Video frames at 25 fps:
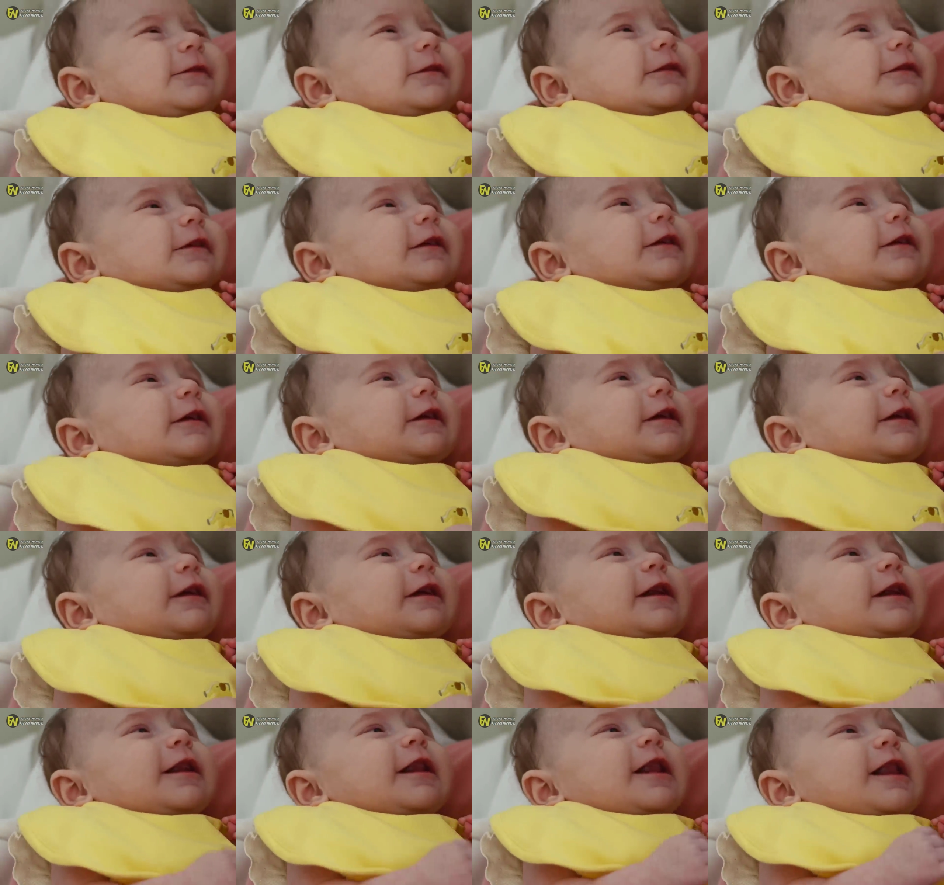thought he
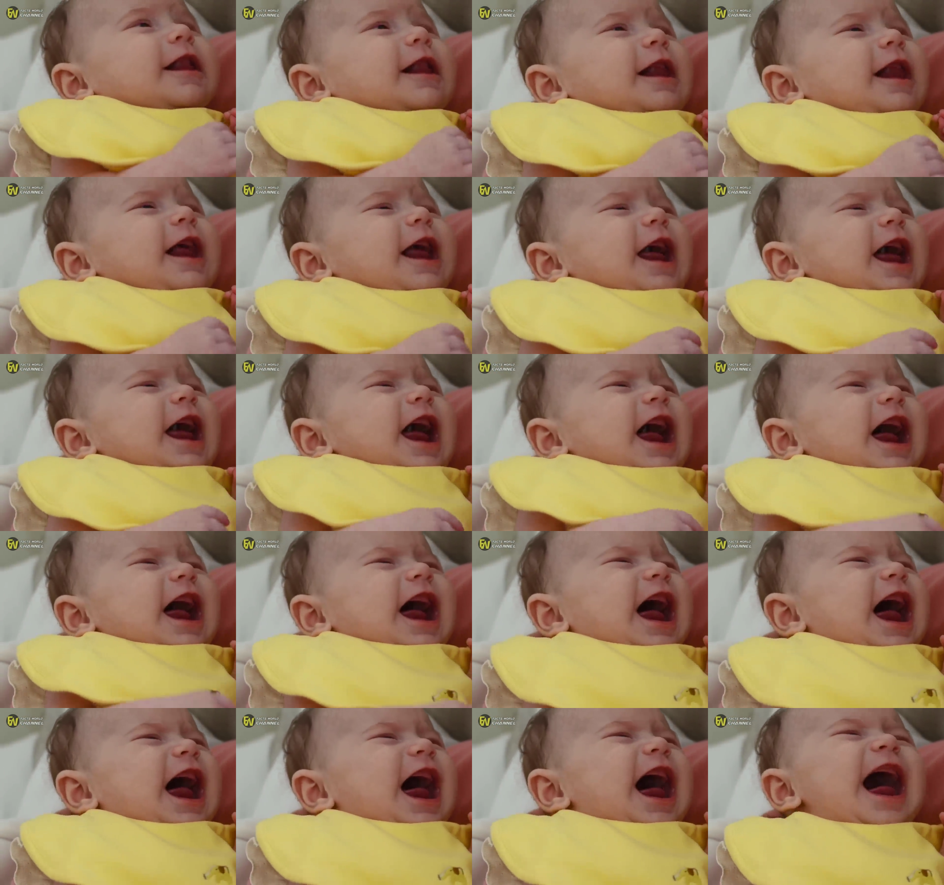was.
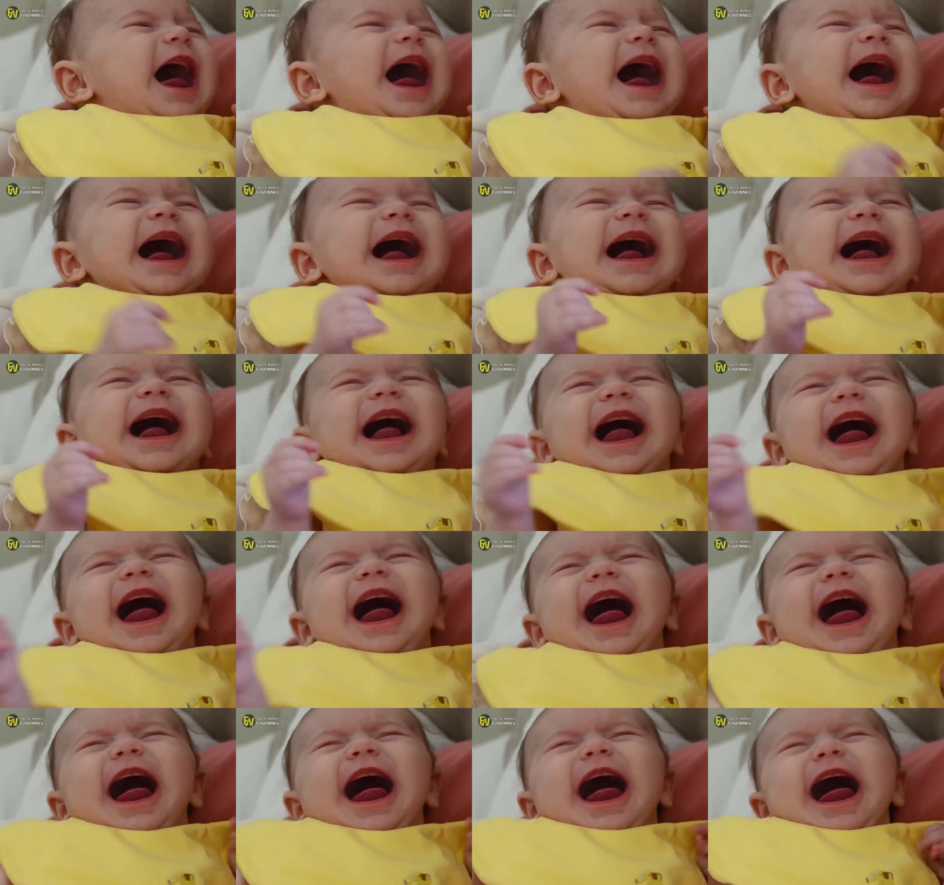After a
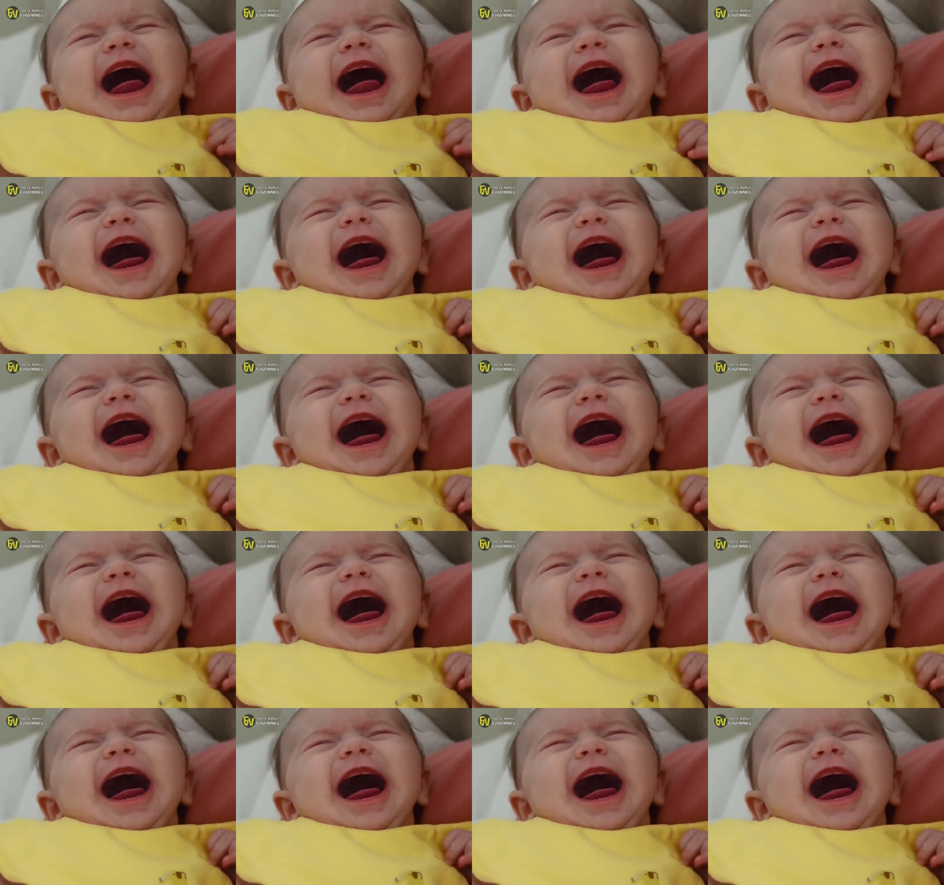while, the baby